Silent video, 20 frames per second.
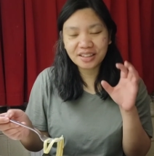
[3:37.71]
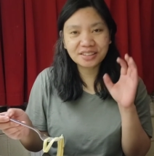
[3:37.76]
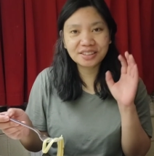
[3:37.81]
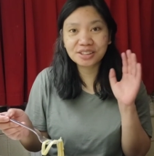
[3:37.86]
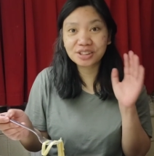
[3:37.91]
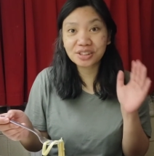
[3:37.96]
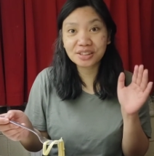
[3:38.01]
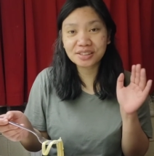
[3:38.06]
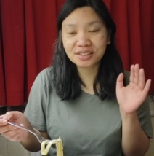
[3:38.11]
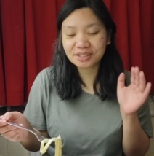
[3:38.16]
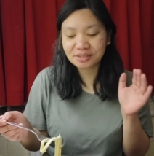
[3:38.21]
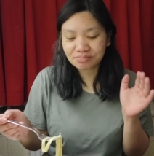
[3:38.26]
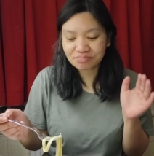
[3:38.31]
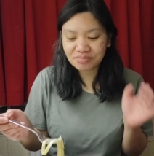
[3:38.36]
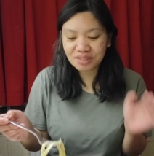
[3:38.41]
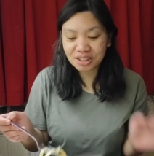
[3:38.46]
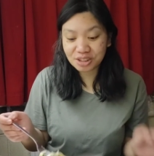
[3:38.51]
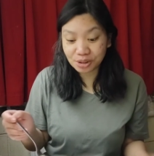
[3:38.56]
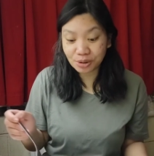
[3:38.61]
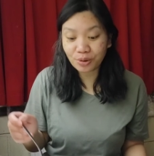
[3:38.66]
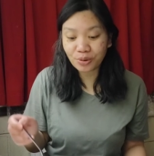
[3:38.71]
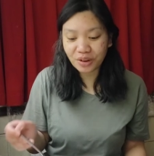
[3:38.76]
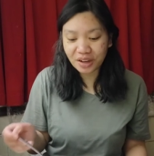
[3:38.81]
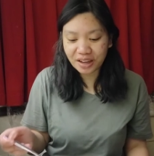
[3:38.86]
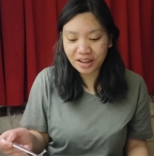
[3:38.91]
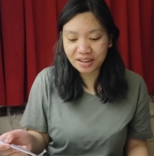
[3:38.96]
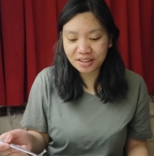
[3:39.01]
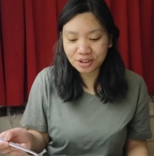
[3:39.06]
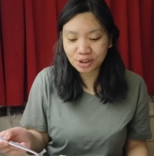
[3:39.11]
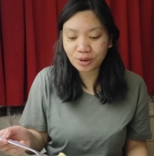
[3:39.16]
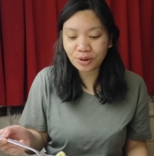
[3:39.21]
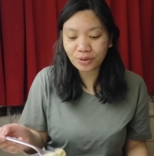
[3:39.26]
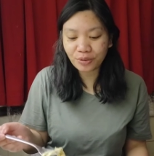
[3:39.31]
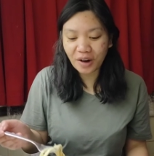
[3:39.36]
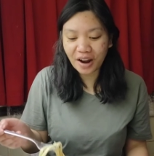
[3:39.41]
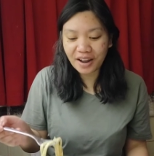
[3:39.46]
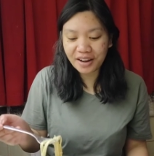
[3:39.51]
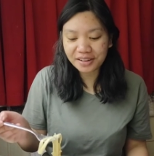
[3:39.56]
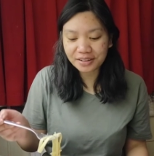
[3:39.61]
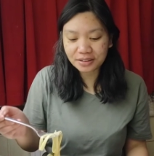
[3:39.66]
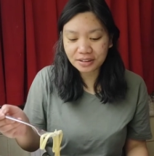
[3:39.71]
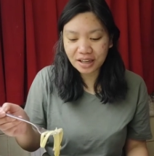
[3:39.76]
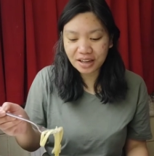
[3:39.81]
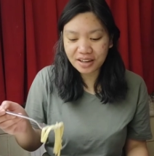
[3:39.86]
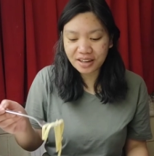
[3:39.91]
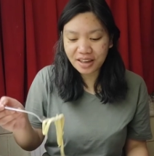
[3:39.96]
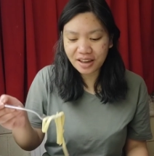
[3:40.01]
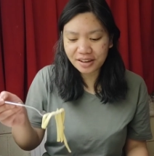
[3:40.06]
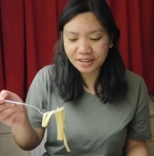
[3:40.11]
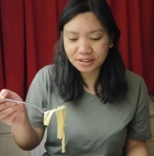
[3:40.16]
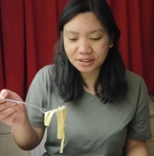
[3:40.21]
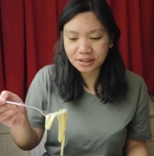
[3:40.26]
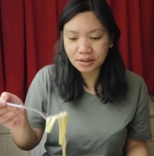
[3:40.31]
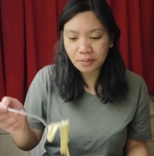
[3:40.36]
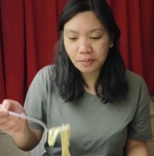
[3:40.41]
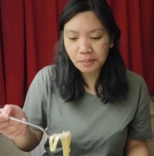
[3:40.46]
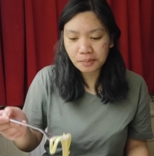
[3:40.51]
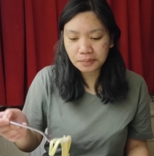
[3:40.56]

It's just it's okay. It's all right, I guess.